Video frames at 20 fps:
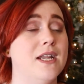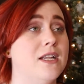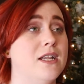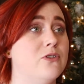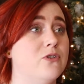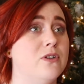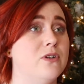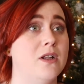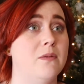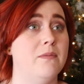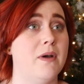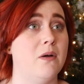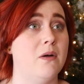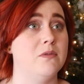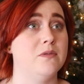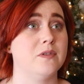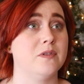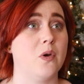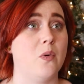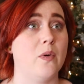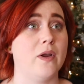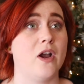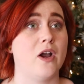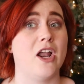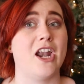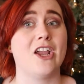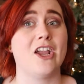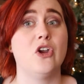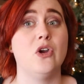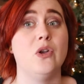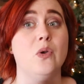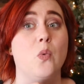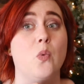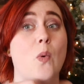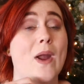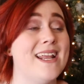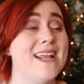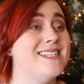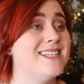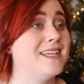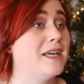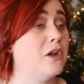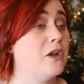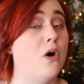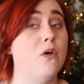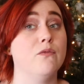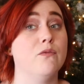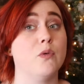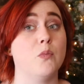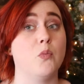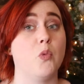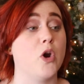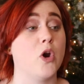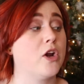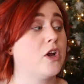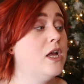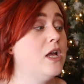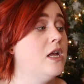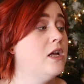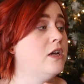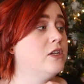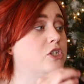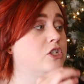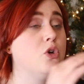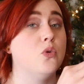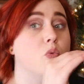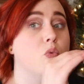interested about what was going on. I couldn't wait to get home from work to